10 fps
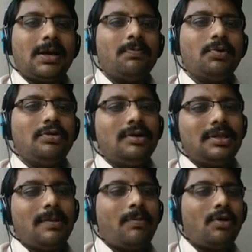compute
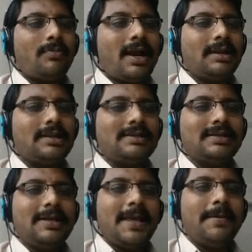the power matrix
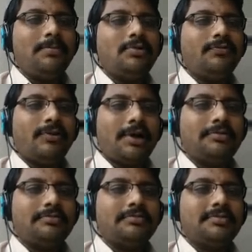A power 5.
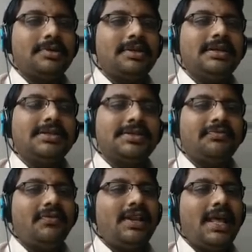So
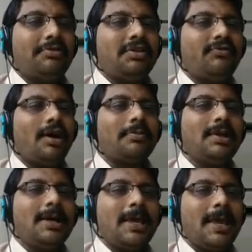we will have the
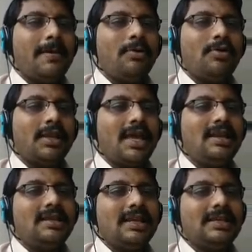formula A power
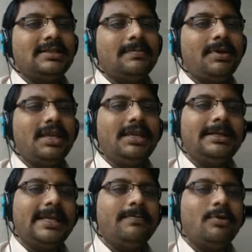n is P
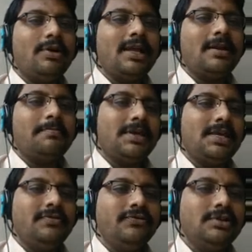D power n
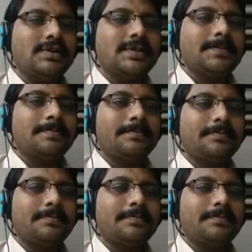P inverse.